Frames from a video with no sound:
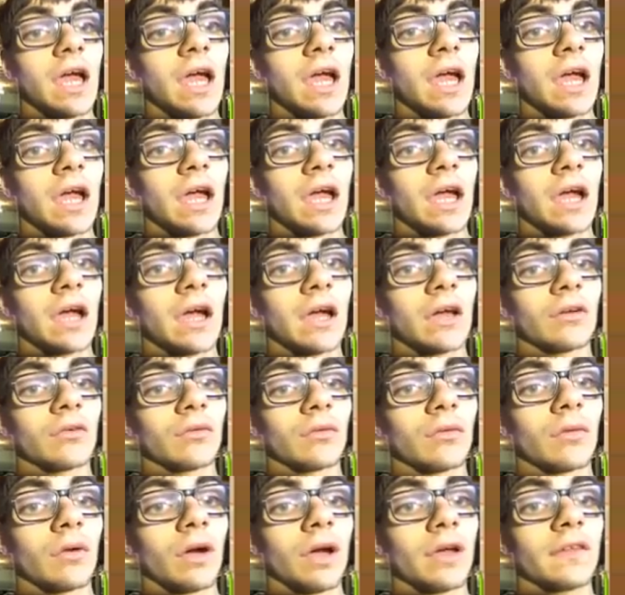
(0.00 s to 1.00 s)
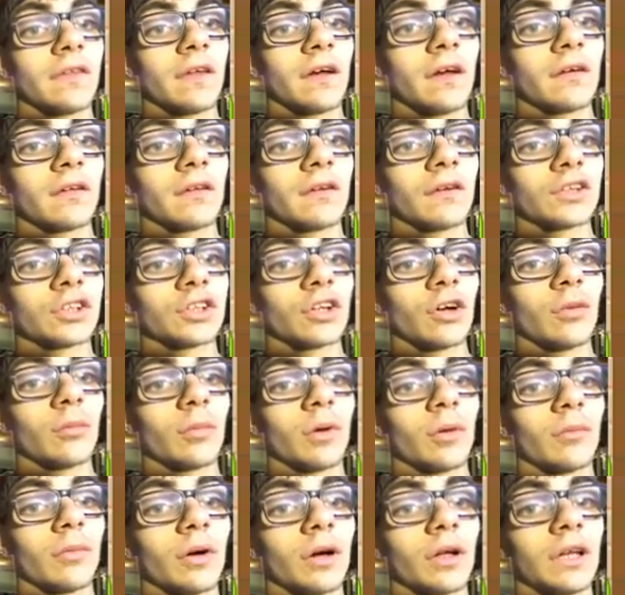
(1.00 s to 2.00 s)
And right there's all
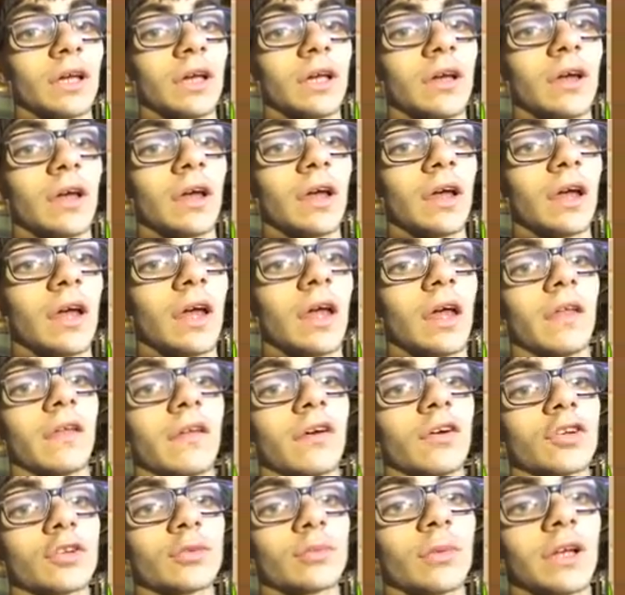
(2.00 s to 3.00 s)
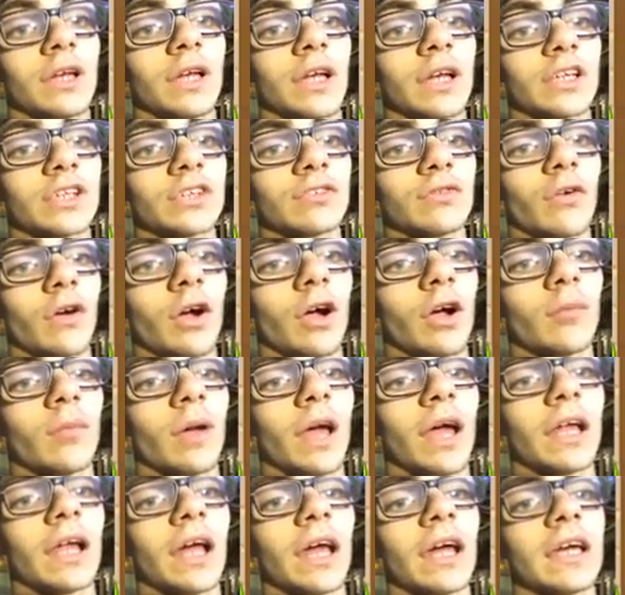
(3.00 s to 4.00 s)
my money. there's my next farm,
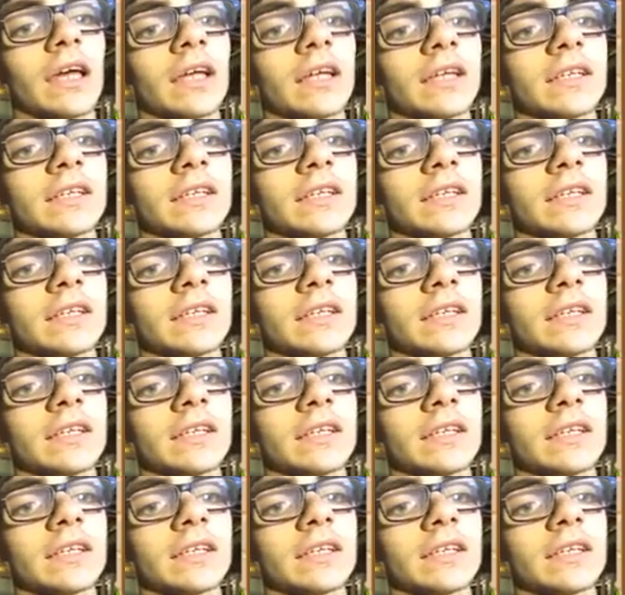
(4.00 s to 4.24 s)
and I